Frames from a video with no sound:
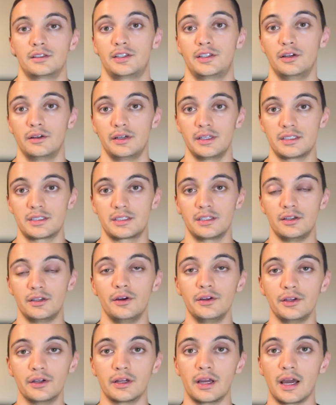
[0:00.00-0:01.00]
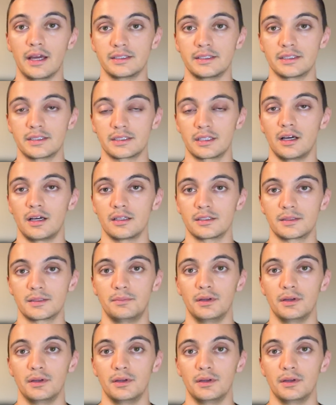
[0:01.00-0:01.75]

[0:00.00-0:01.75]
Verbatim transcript: Curious to know your guys' thoughts.